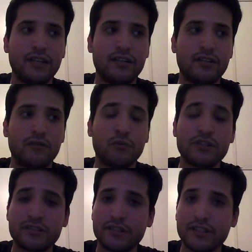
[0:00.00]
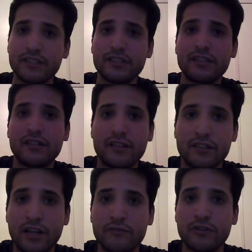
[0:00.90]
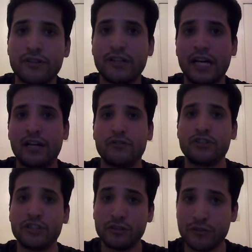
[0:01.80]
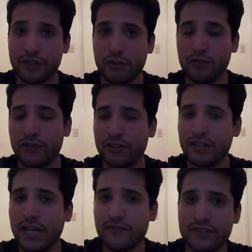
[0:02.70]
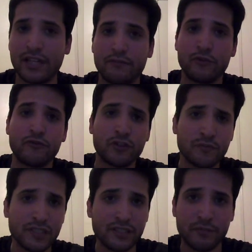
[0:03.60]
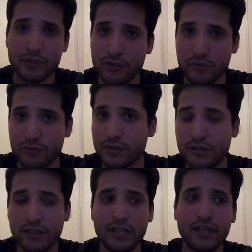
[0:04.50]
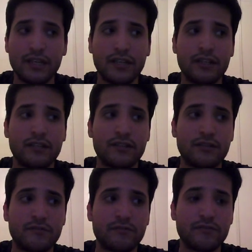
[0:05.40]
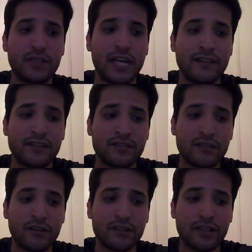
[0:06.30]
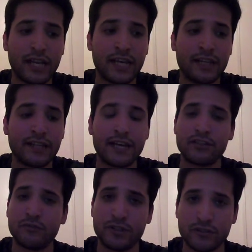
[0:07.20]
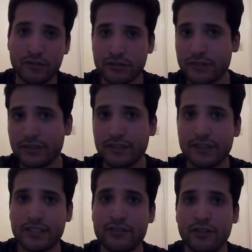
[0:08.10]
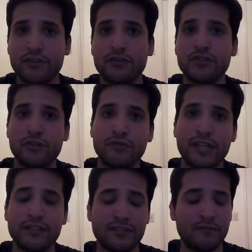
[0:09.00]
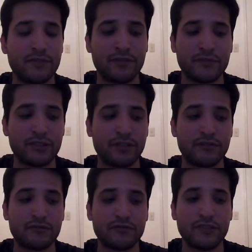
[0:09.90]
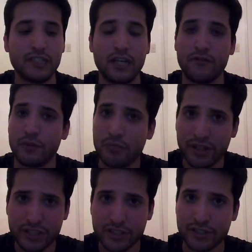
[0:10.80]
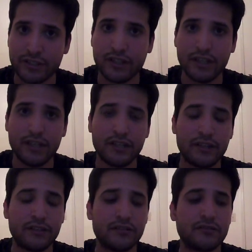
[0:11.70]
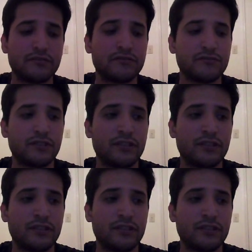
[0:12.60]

One study covered how children over their lifetime were verbally abused, and as a result, they started to showcase symptoms of depression, of